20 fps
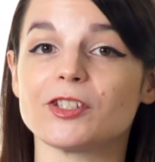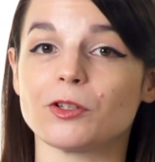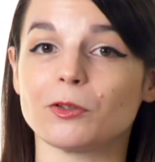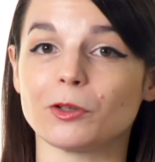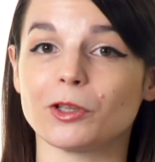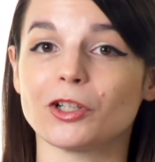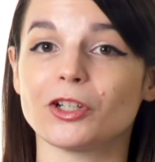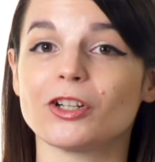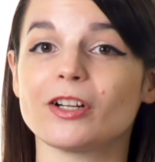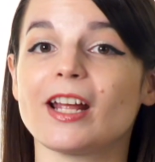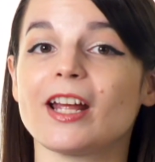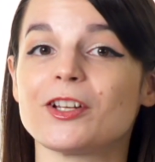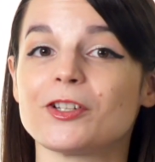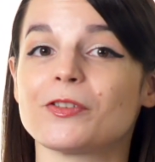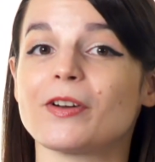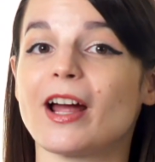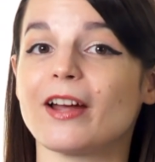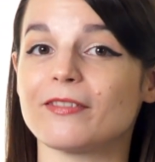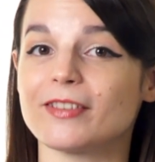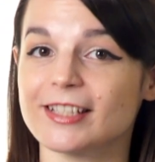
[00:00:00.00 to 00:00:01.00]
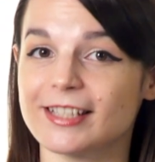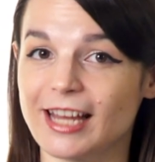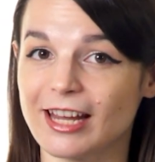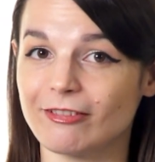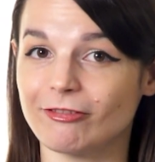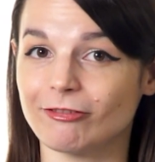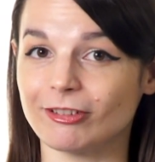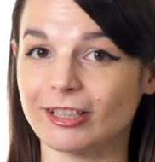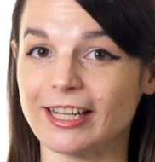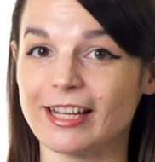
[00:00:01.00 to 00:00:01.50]
you learn and drive
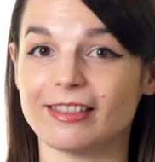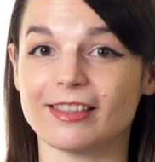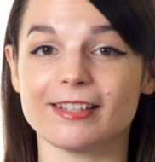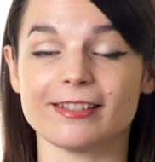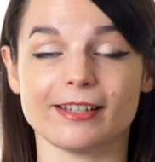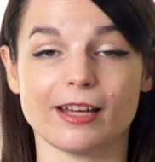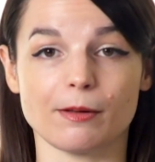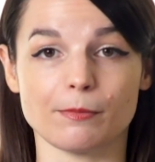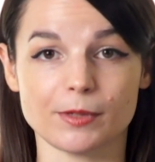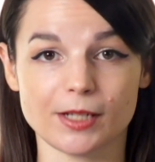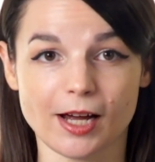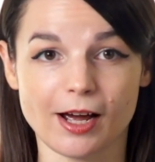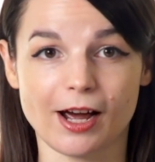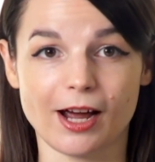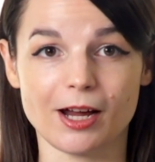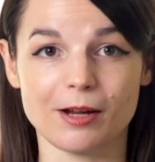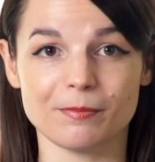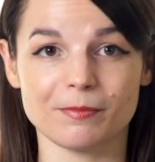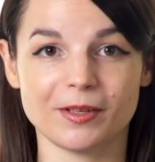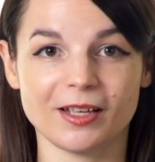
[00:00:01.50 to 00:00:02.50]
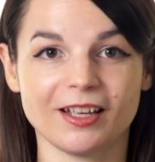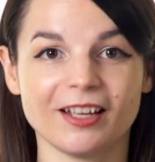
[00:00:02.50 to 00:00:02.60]
safely at the same time,